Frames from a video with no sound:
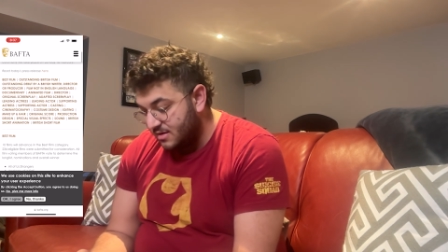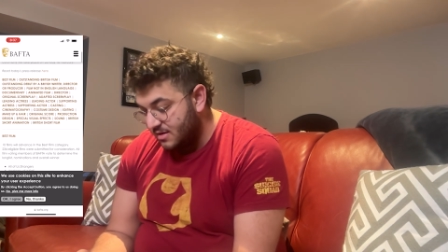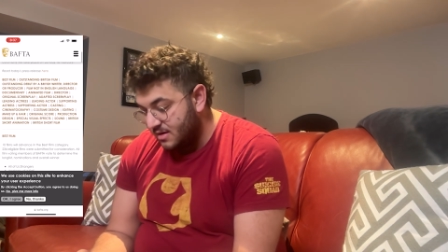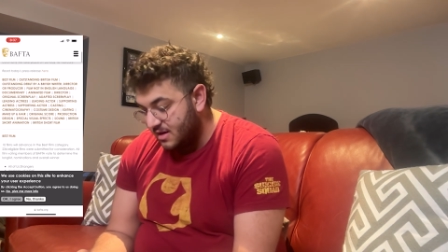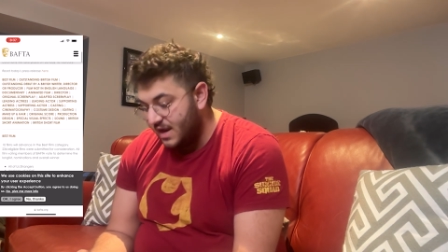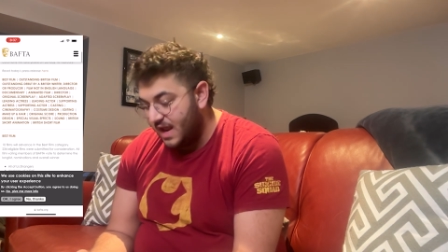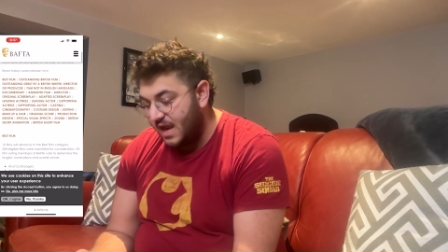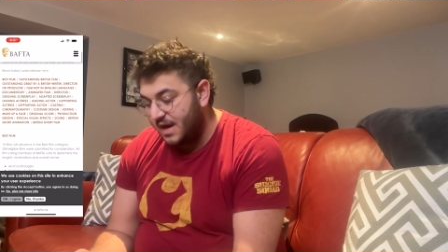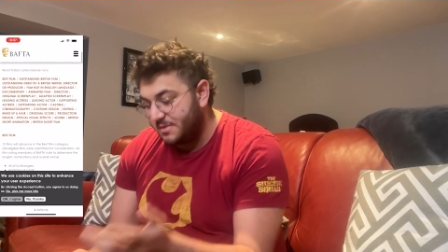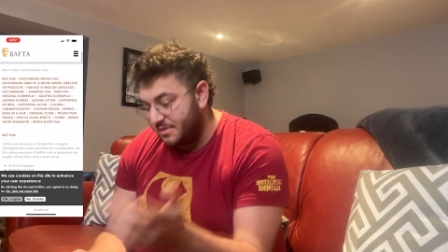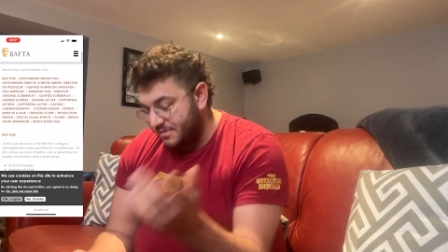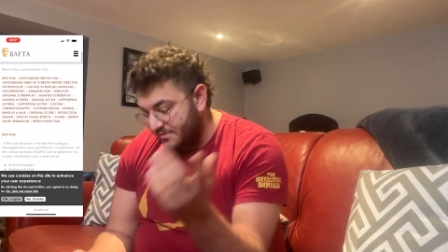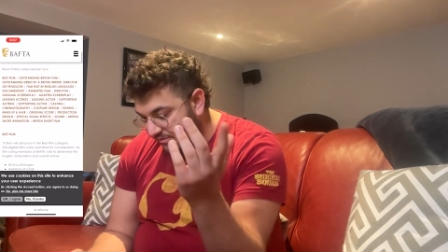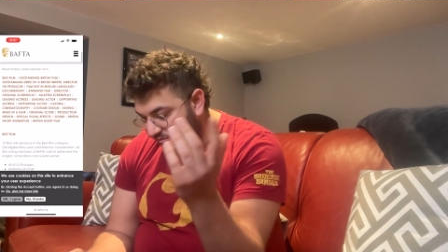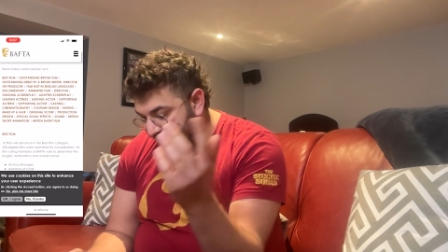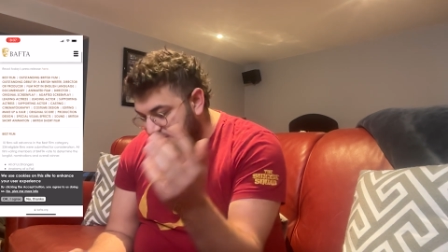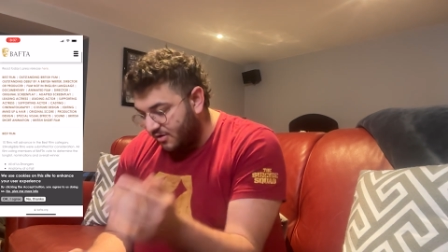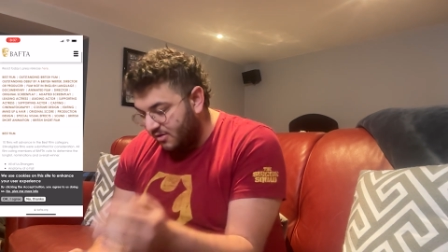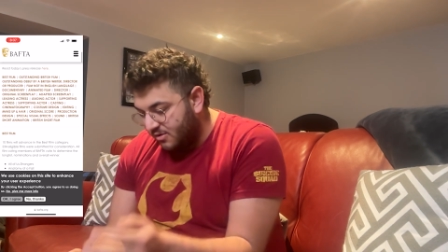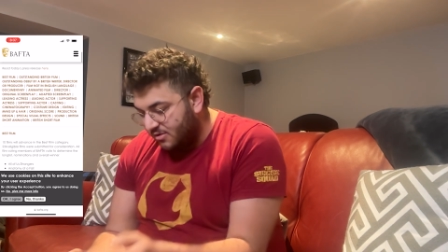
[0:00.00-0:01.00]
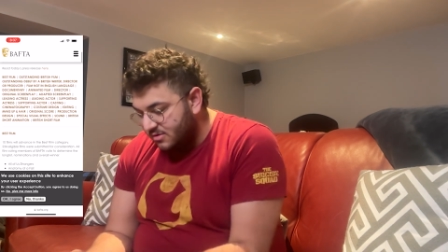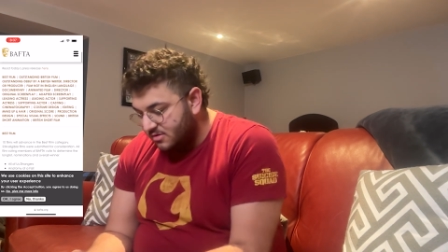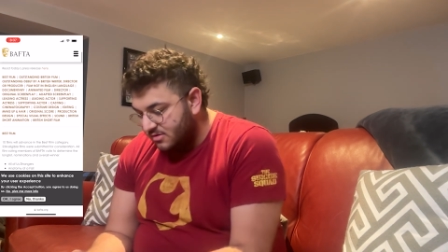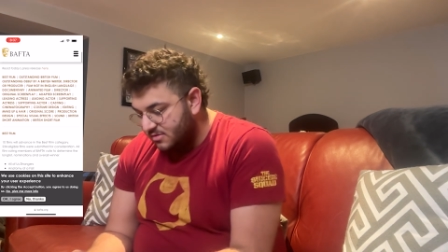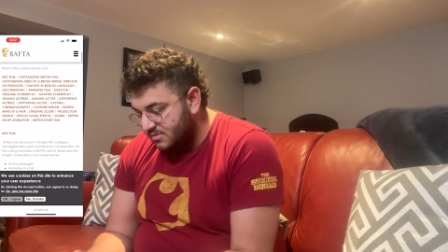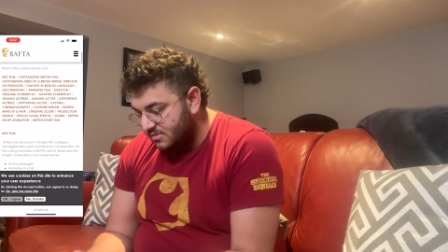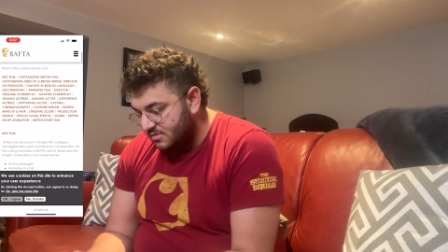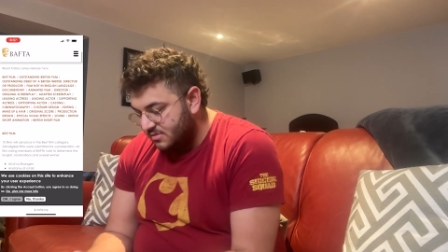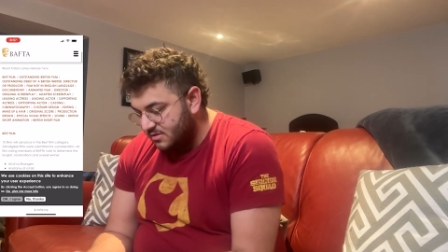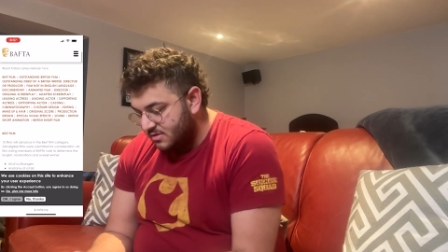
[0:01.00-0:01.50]
Anatomy of a Fall.
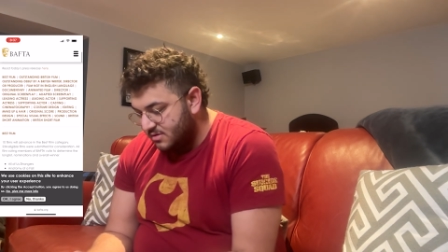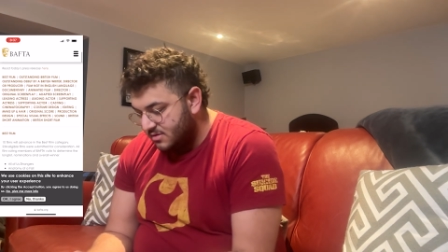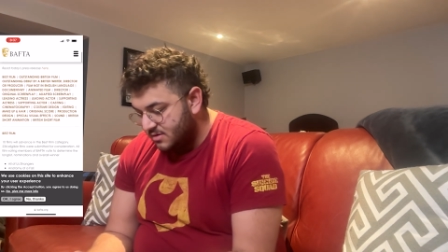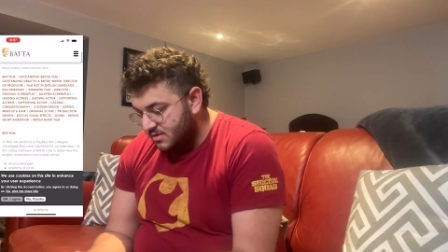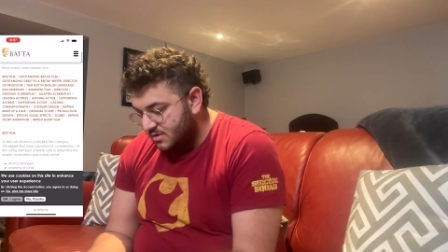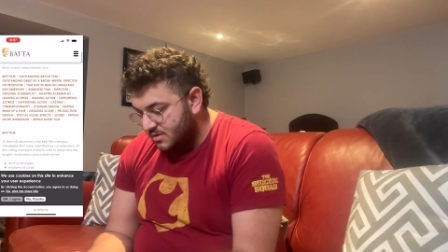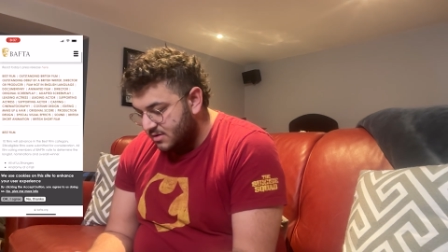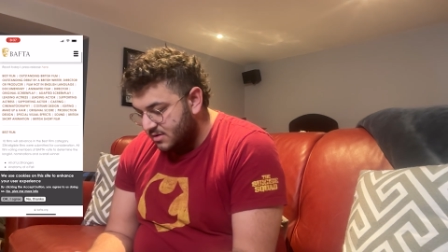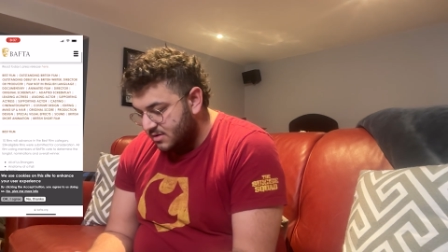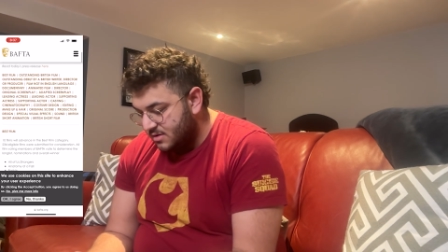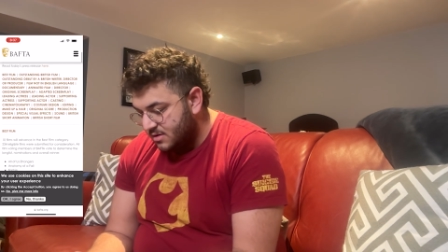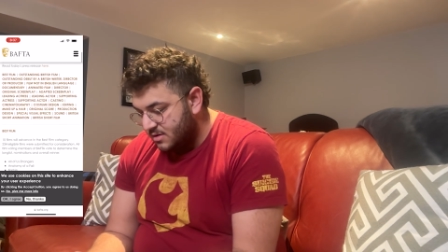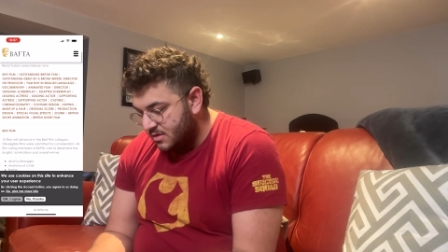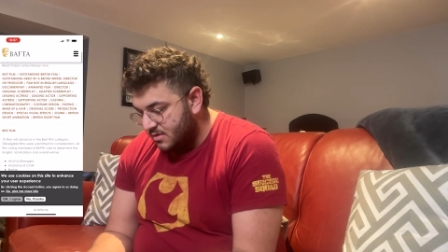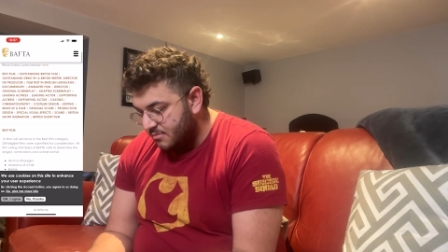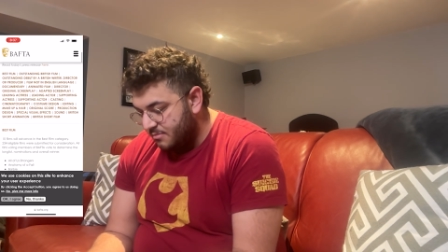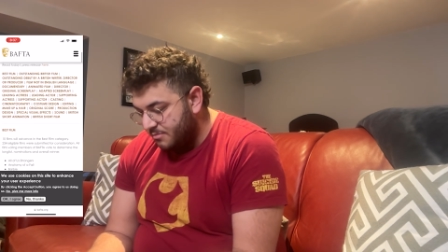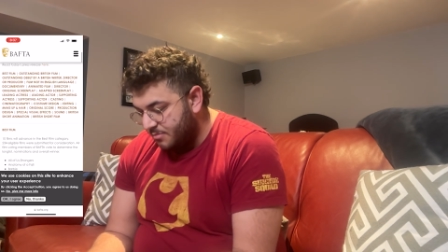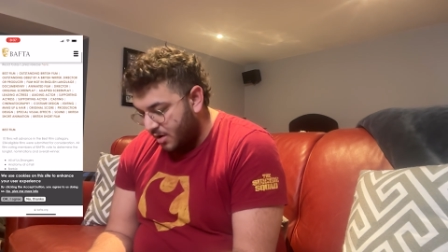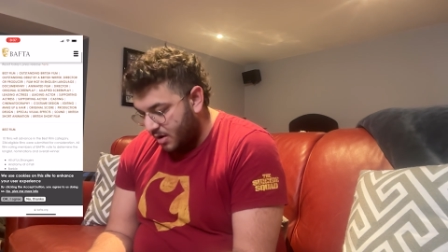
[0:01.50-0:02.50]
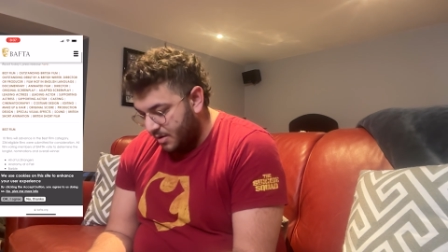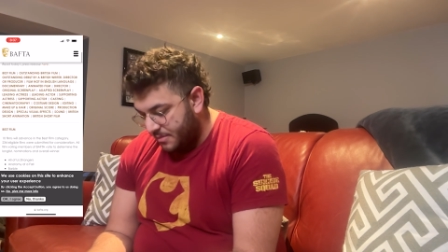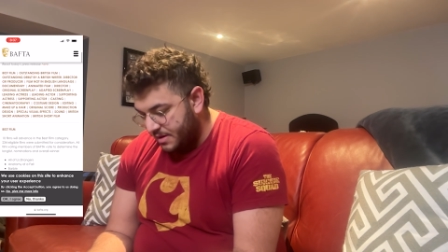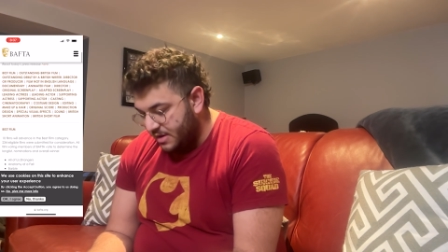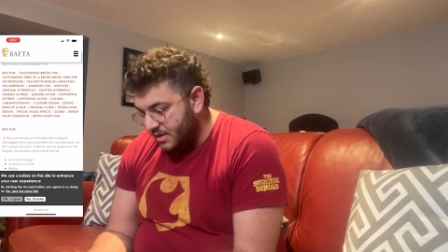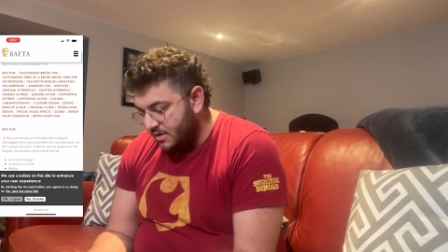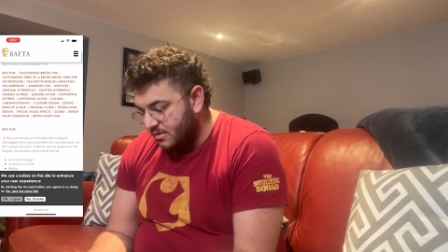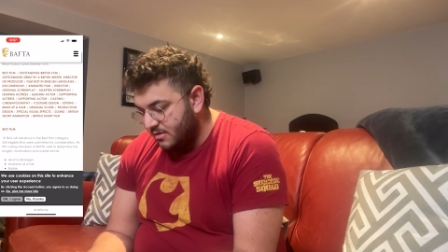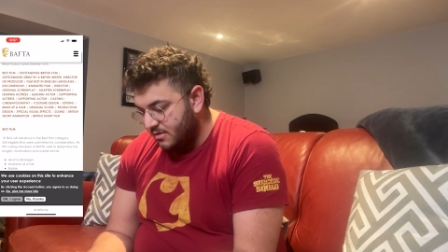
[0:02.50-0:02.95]
Barbie.